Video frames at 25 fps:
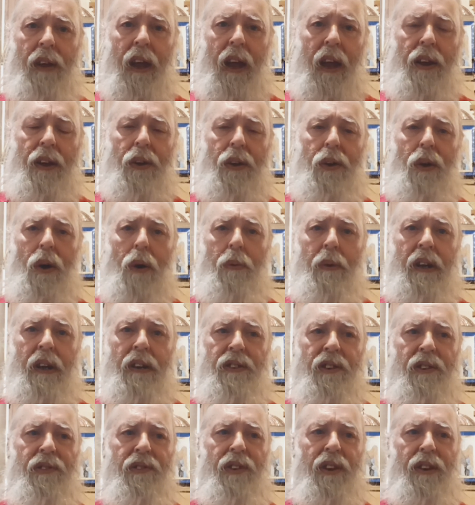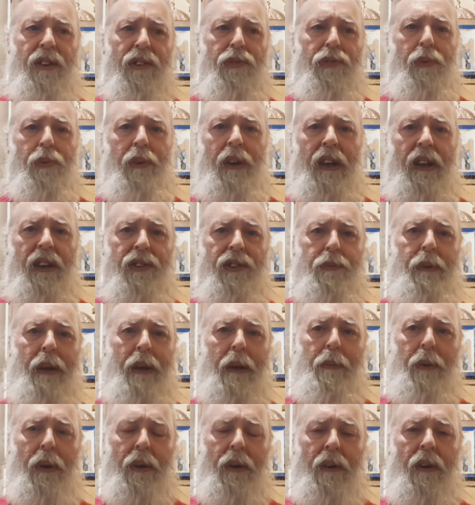and the Norwegians and the Swedish
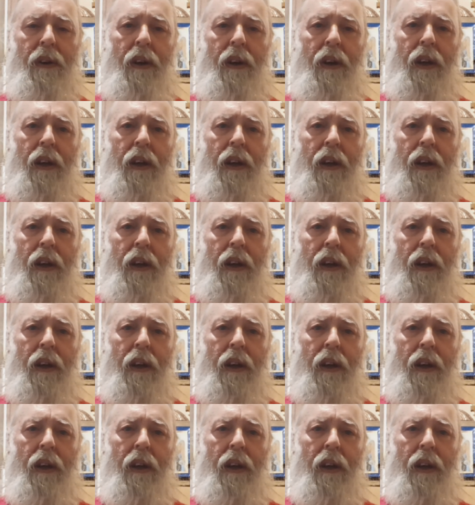people